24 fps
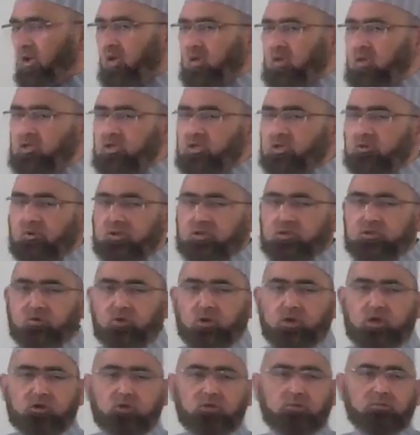she was
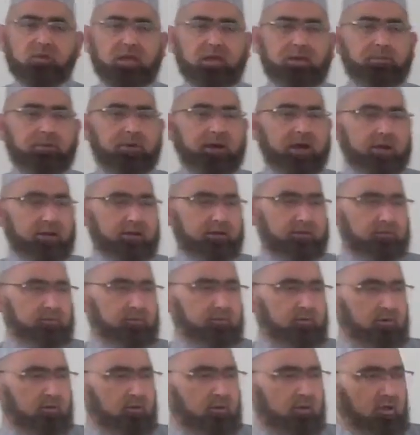going to make bread.
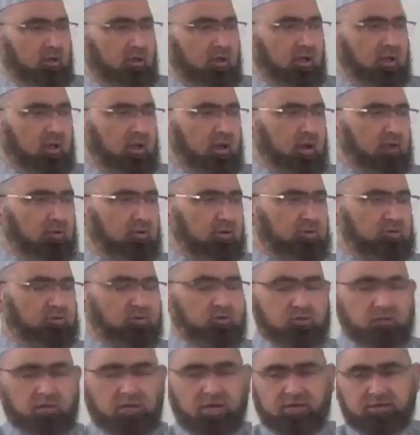And
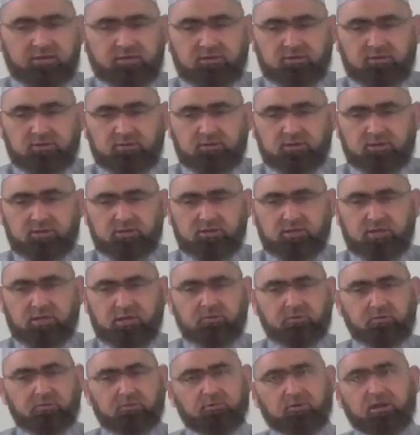Rasulullah
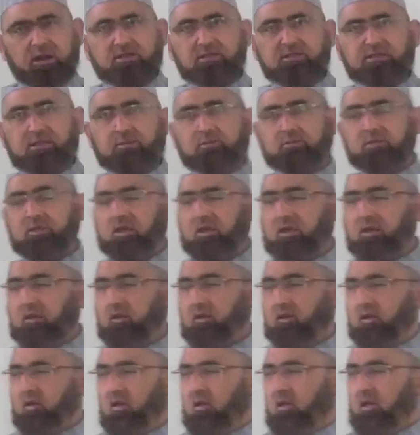read something
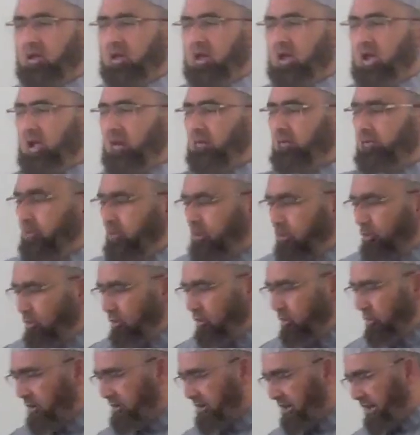and blew
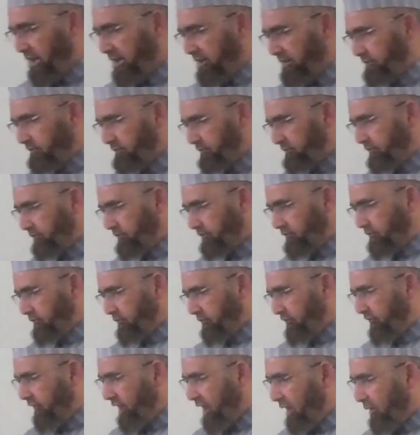over
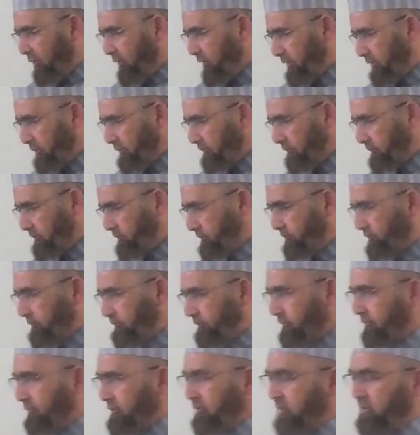that flour.
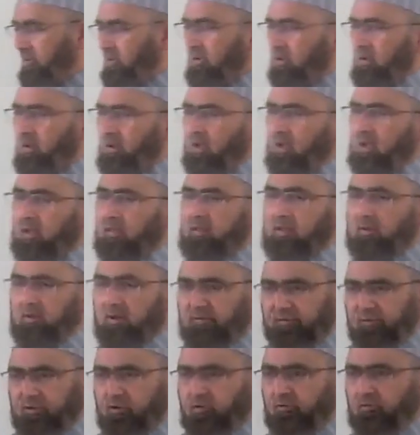There were
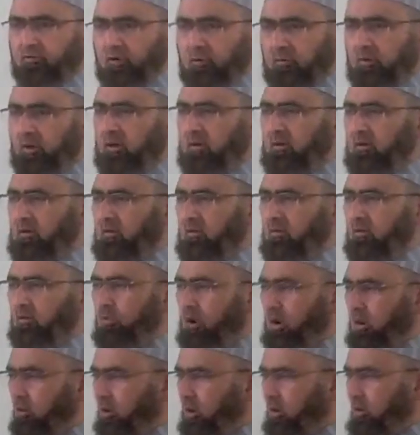few women who
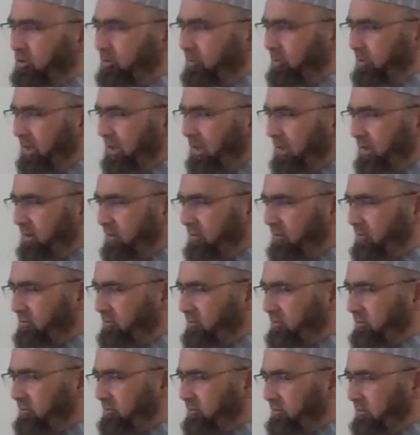were going to make
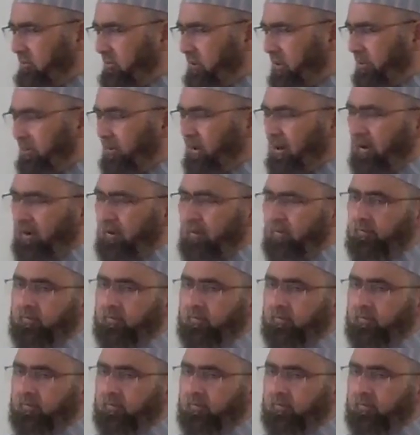the bread.